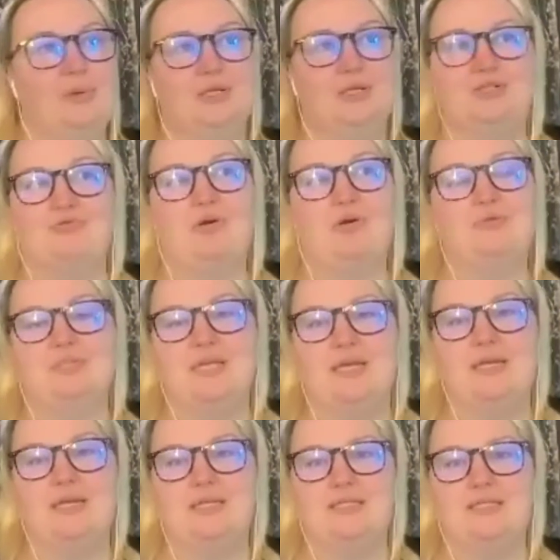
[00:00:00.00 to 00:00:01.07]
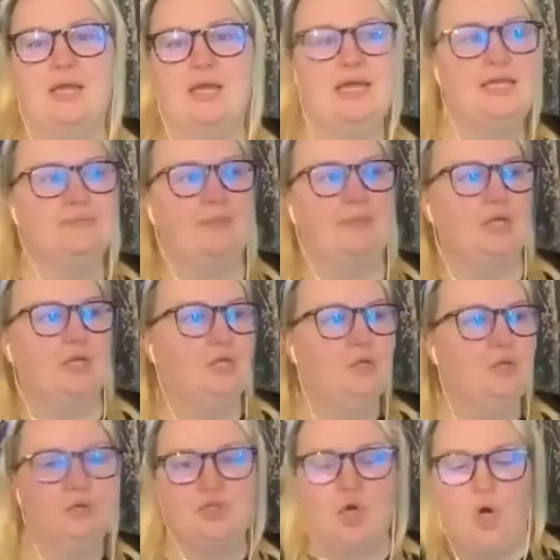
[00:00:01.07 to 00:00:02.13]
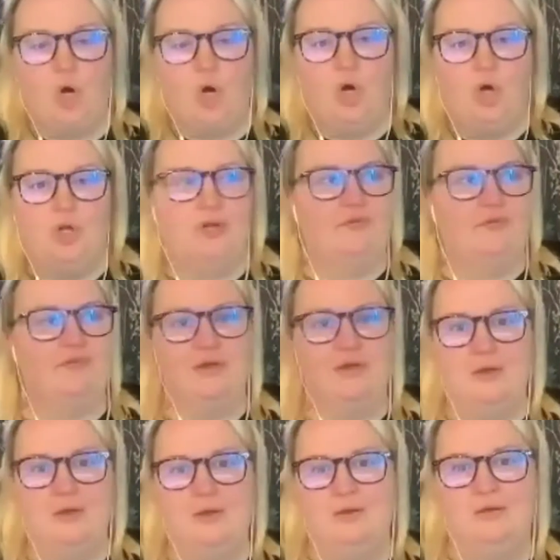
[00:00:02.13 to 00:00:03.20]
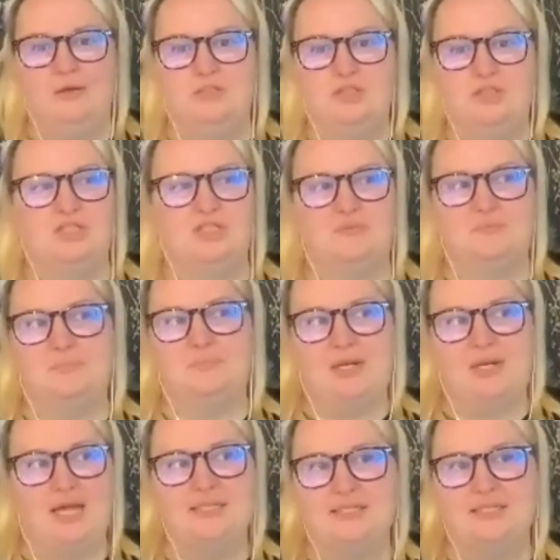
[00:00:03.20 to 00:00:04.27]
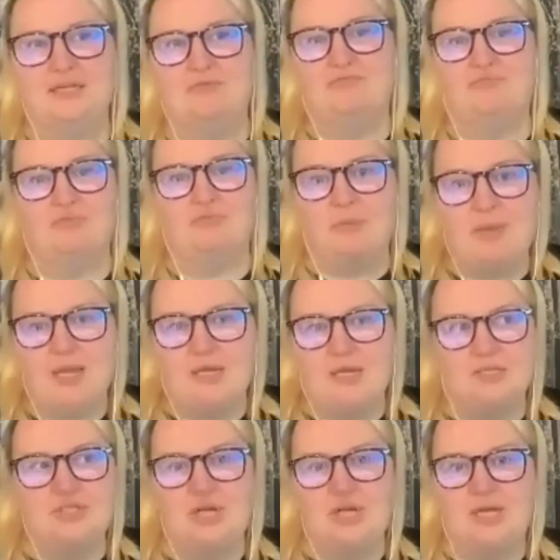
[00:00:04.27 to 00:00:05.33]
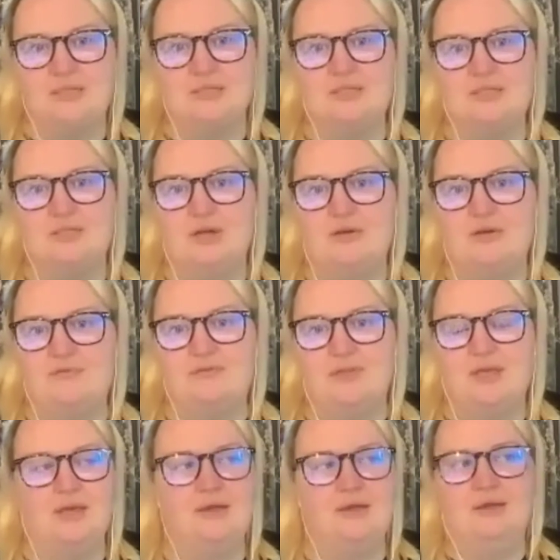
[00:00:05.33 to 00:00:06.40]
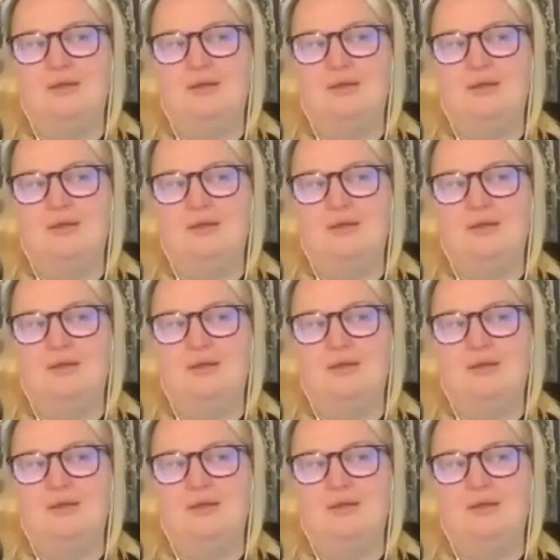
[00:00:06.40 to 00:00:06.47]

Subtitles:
of scrolls in, it's like, here's my huge haul of just plastic rubbish and stuff that